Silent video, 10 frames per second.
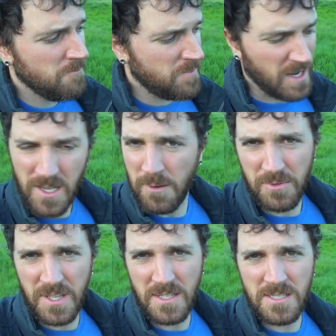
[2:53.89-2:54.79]
Pack a couple
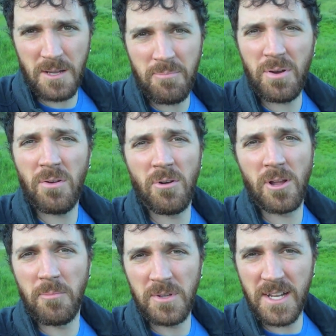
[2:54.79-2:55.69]
things up, run a
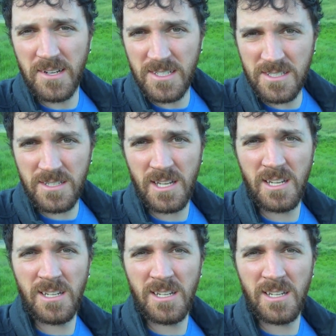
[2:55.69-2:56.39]
couple errands.